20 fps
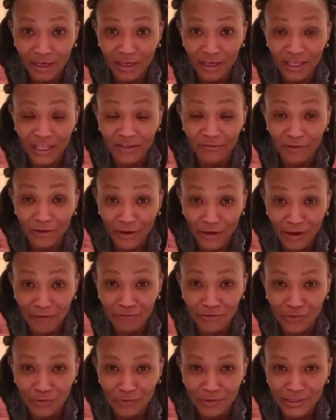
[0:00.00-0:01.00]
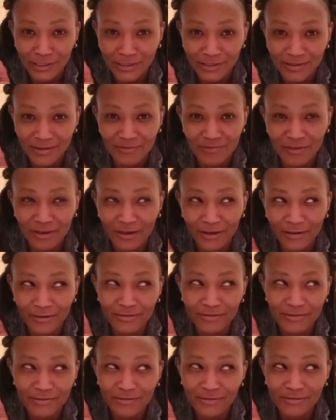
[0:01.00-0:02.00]
and if you haven't on this, that
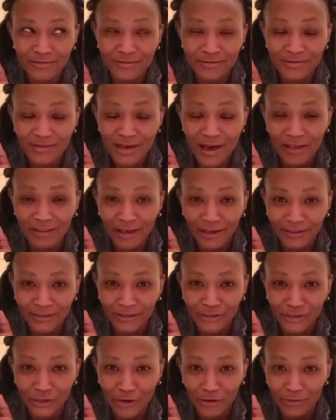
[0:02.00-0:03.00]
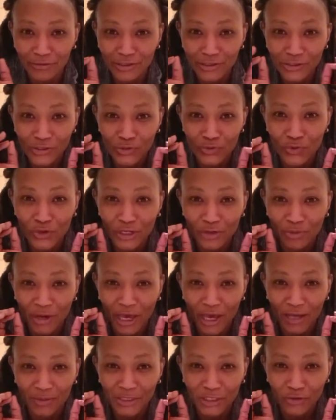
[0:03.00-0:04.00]
I like to share, this is one of my
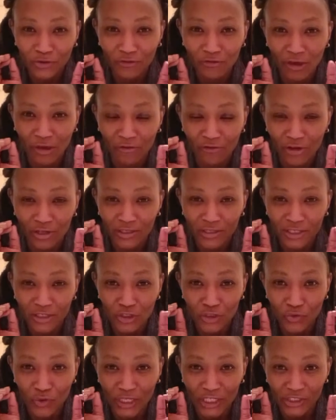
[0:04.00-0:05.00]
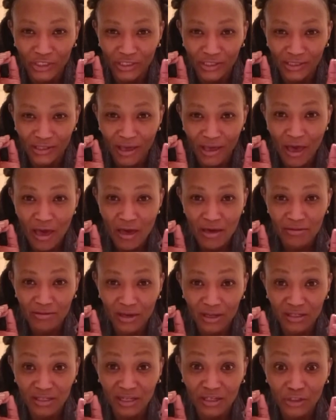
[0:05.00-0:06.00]
absolute favorite situations
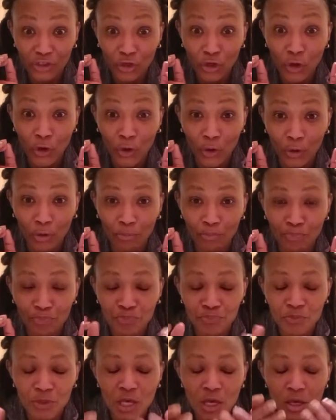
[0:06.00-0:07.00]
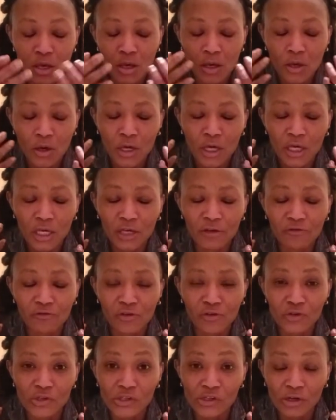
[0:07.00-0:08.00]
that does occur. If
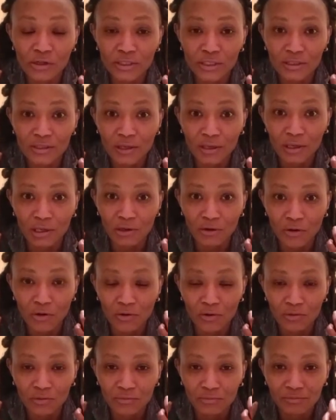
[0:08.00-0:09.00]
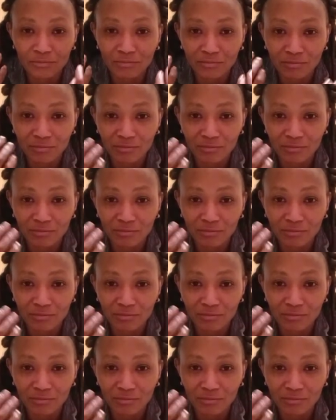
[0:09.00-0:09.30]
you start to tingle,